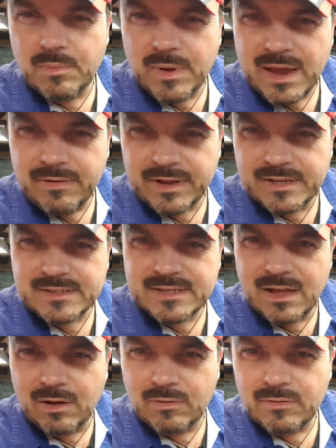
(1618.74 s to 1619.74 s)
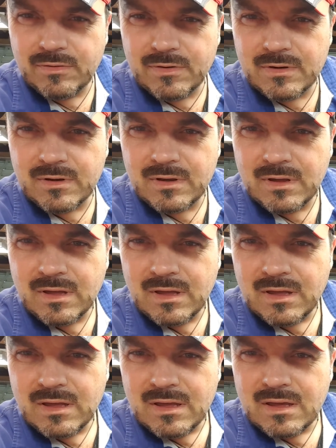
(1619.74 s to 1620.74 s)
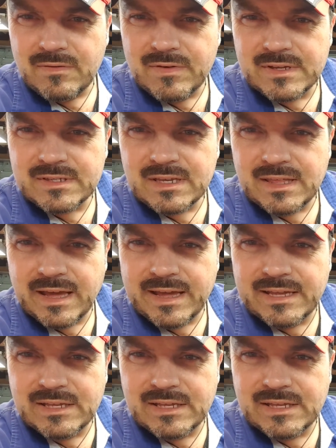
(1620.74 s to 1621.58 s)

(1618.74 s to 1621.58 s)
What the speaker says: bearing itself, you can see that